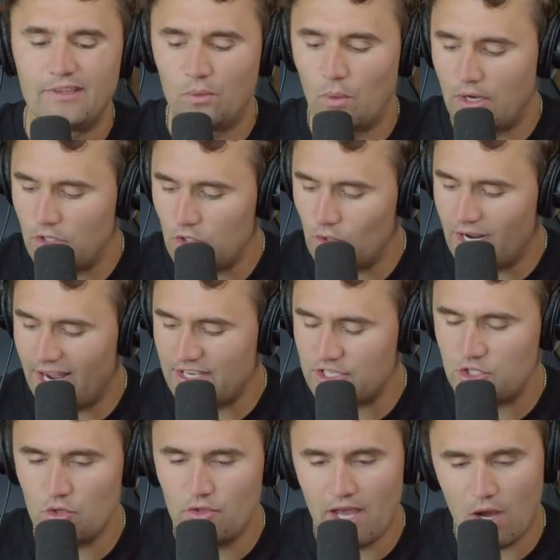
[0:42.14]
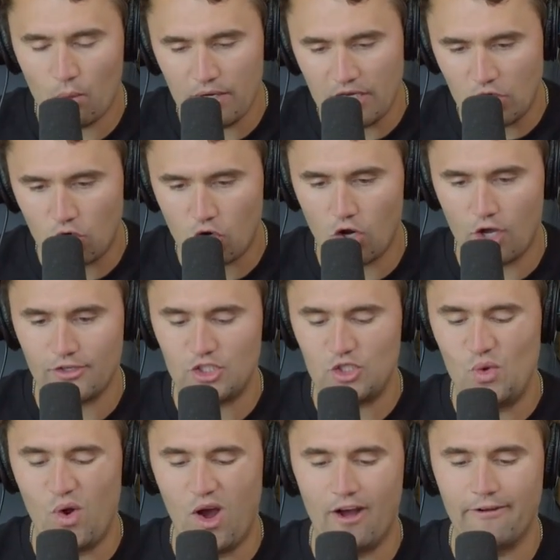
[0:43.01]
When you guys do that, we
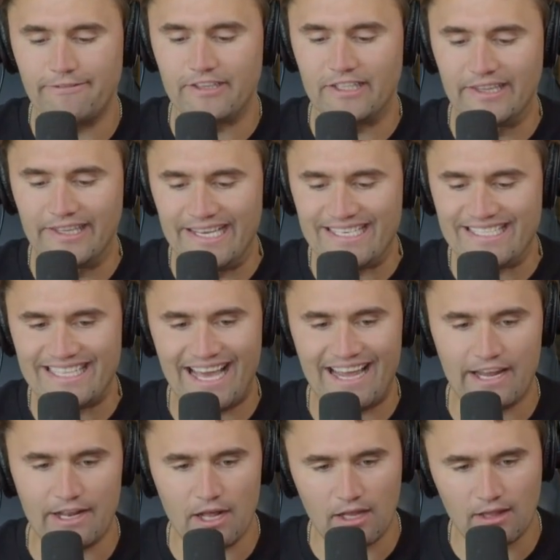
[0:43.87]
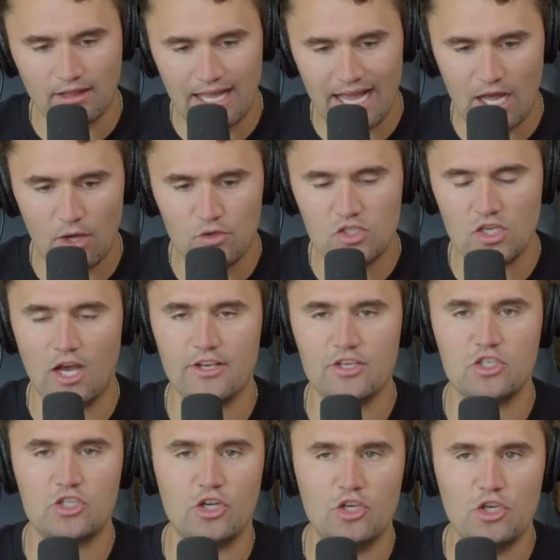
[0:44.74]
cross you off the list, and it
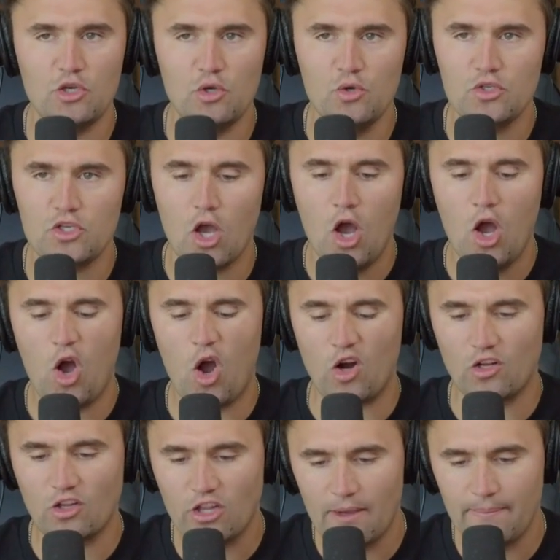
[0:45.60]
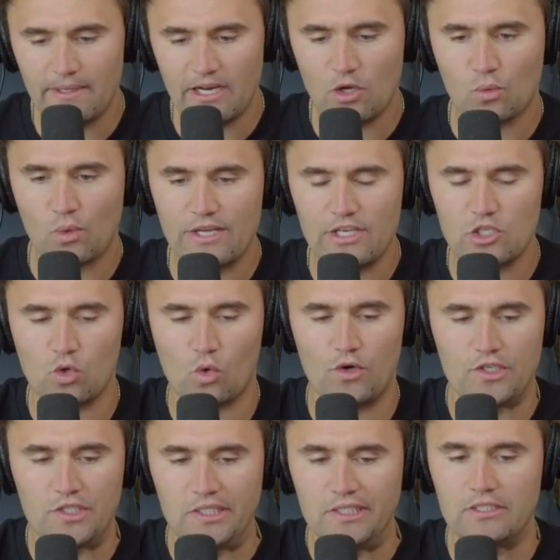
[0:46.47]
allows us to use our limited
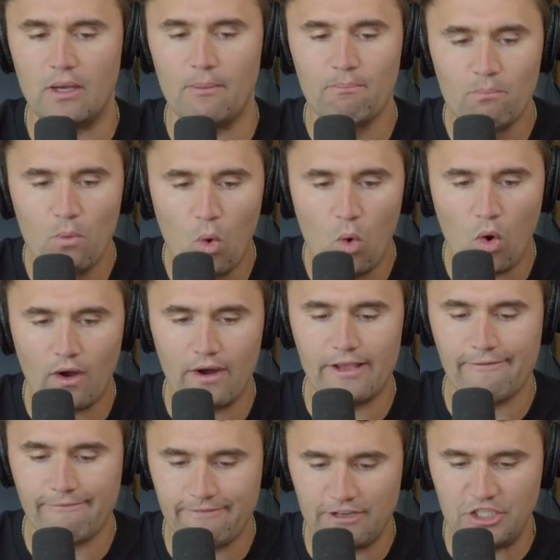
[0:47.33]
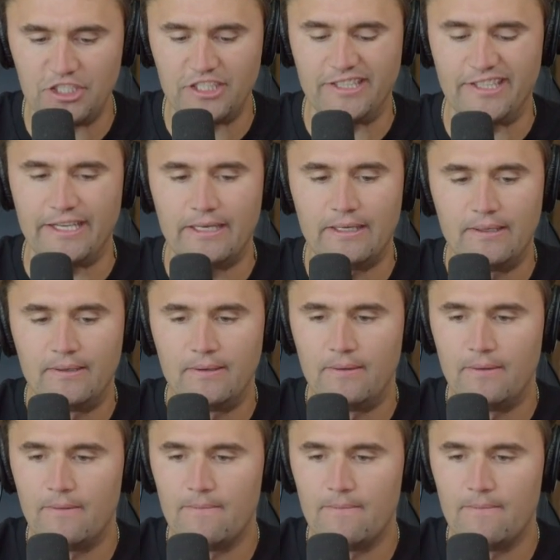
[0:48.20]
resources more efficiently.